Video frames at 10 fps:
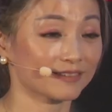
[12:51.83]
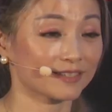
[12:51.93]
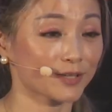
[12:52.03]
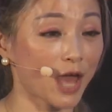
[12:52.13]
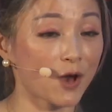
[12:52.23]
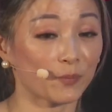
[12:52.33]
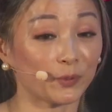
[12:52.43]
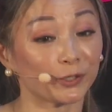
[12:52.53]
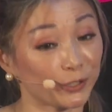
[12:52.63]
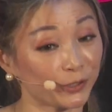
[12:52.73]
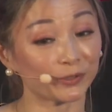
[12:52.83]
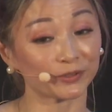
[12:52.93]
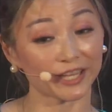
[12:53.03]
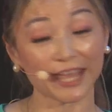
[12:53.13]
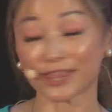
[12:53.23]
to help put you
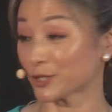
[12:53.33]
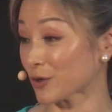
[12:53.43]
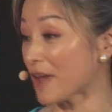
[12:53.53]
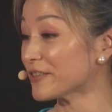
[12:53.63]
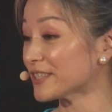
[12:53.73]
in the driver's